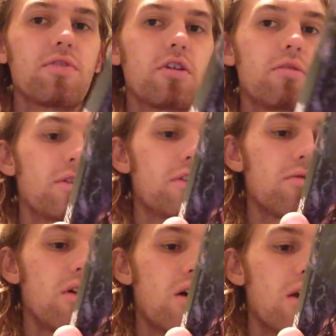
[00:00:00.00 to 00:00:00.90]
this video to be
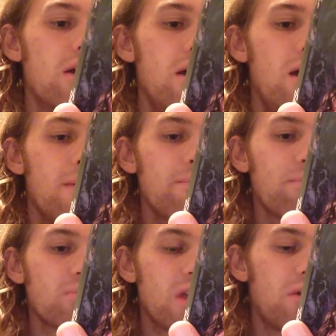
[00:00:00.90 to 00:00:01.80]
too long.
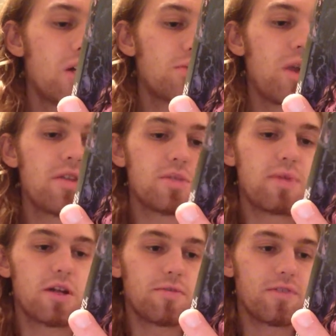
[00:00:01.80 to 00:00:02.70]
I watched one of the
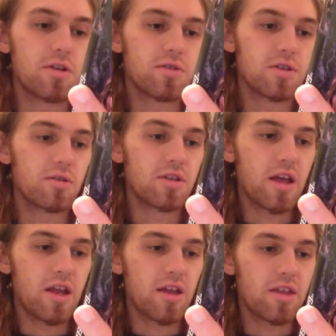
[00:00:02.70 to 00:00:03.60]
special features though
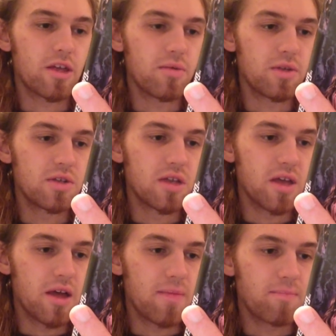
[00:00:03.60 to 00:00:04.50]
today, and I think it was
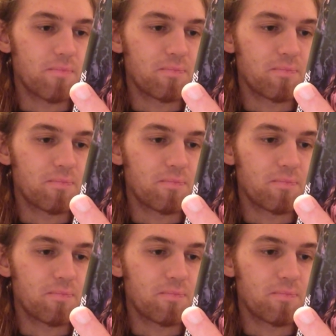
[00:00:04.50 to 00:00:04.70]
the